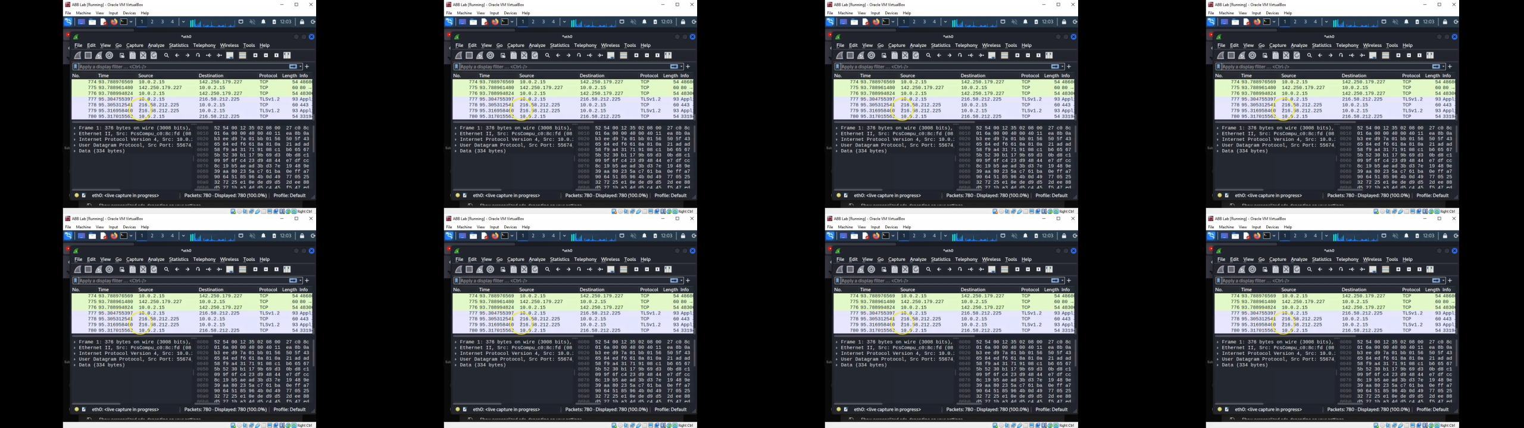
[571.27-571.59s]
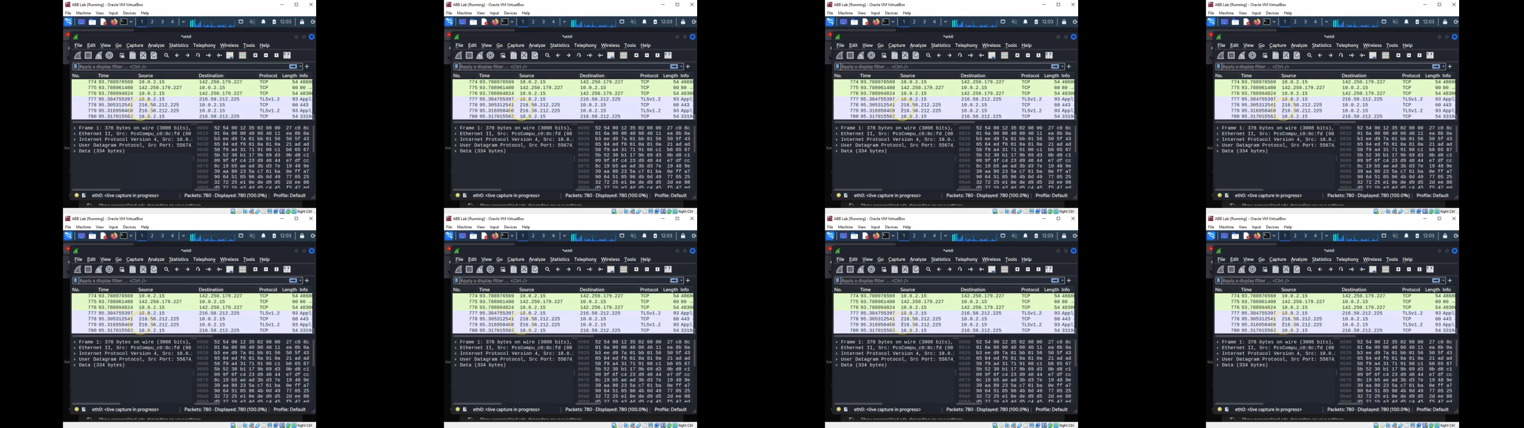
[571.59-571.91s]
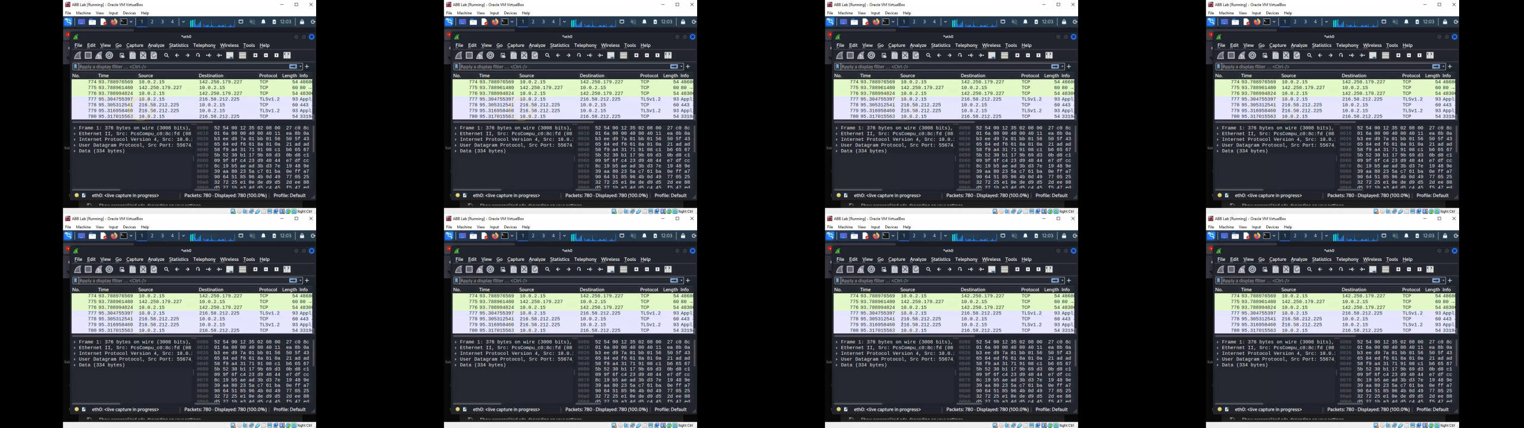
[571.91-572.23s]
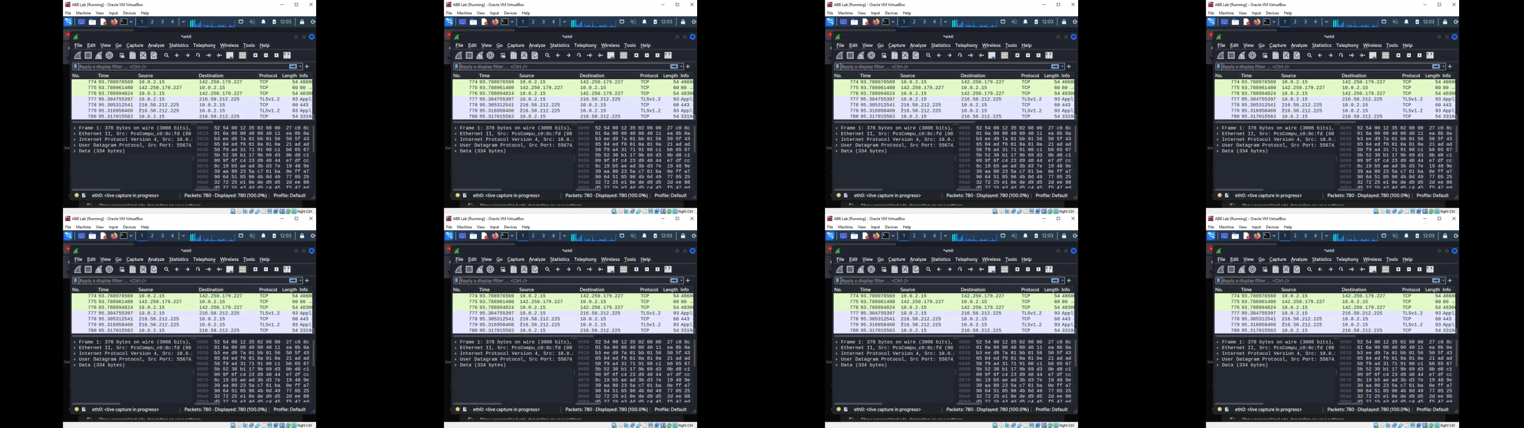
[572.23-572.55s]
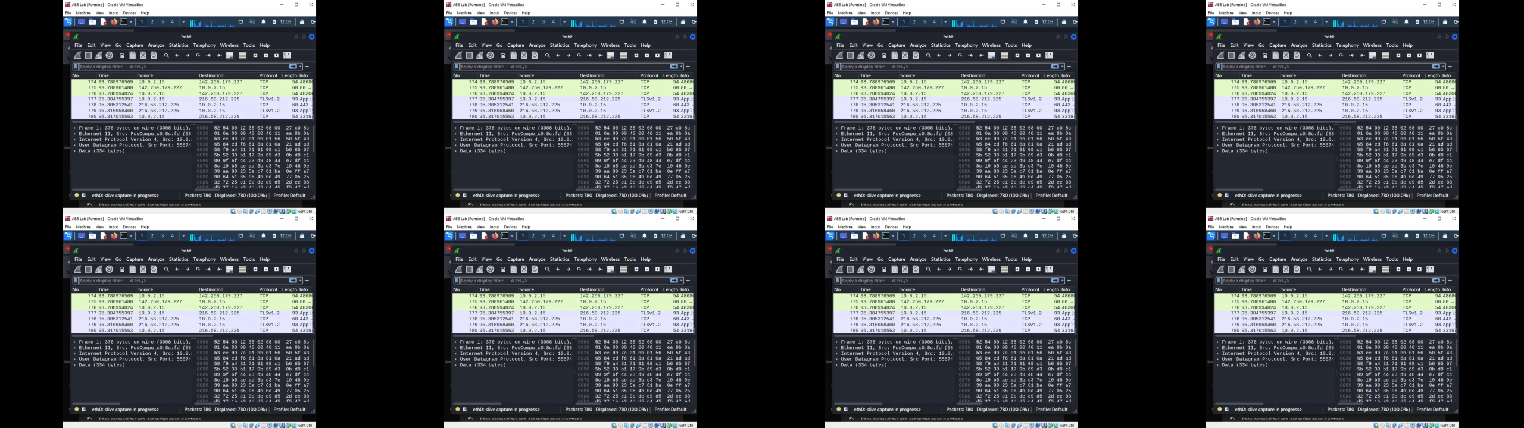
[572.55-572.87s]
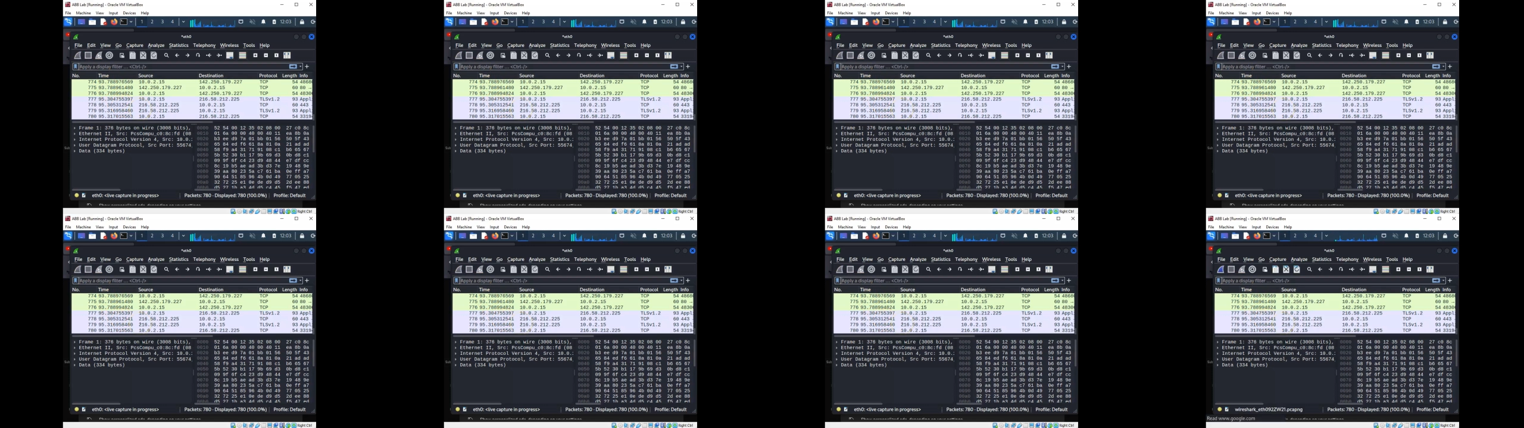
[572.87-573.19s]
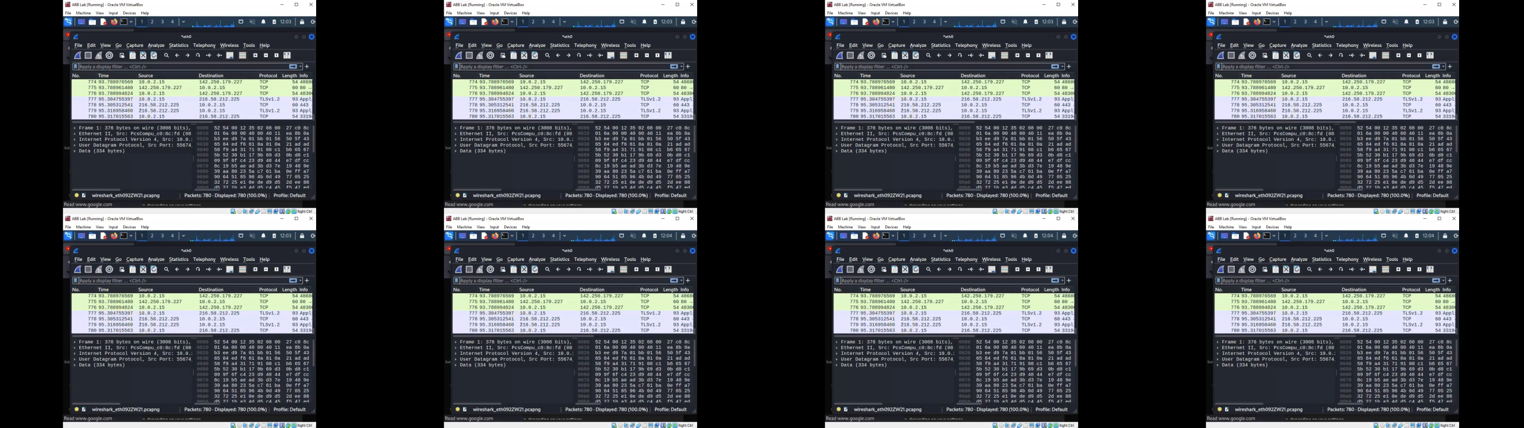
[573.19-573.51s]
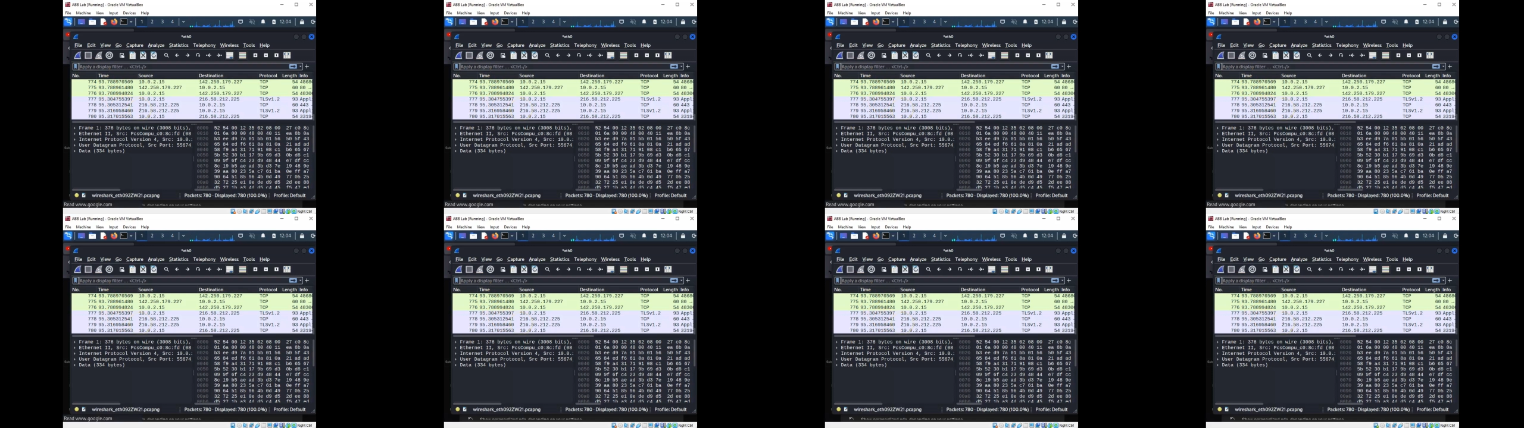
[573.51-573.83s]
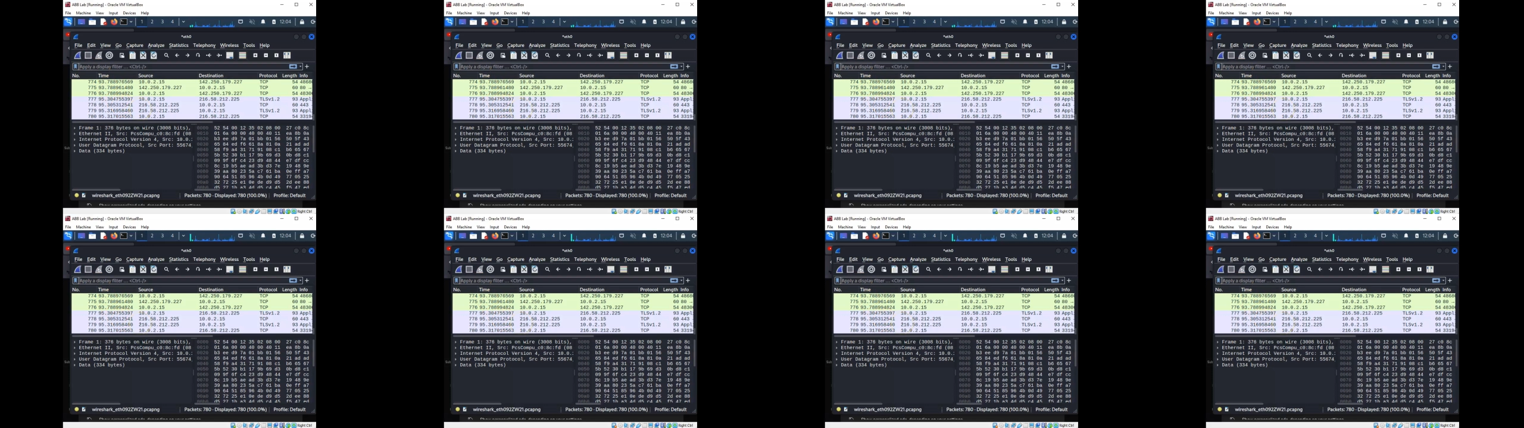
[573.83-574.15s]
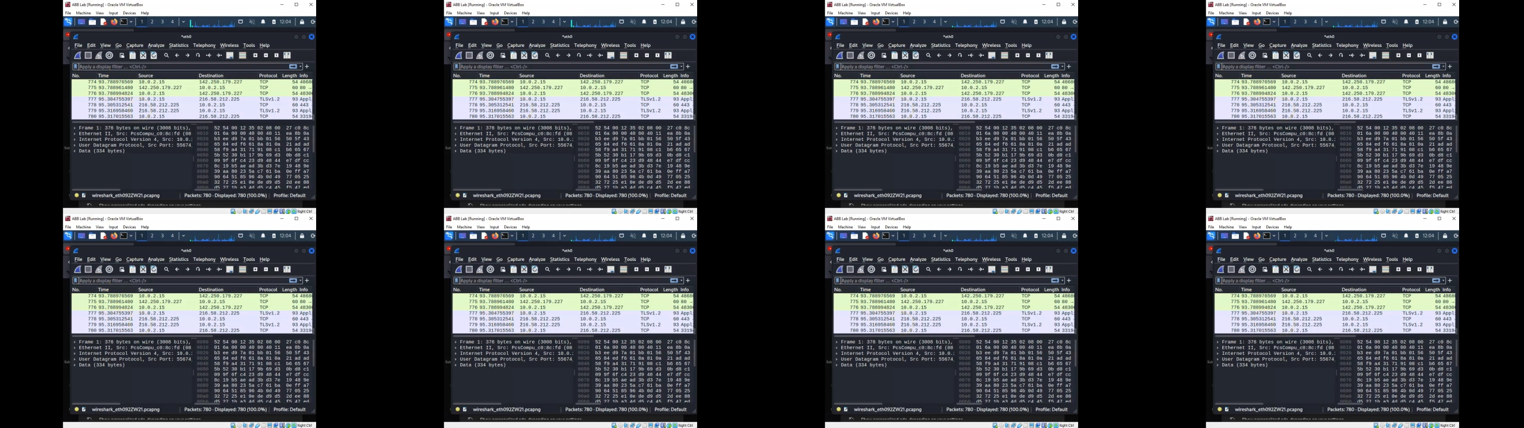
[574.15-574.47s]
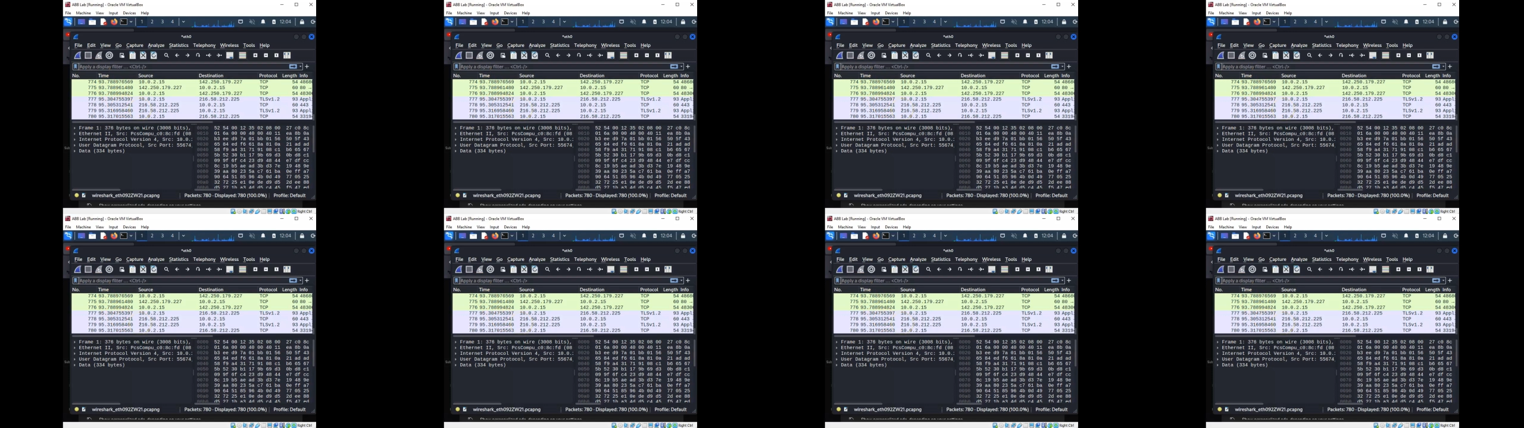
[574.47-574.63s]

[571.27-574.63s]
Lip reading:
No face is visible, so there are no lips to read.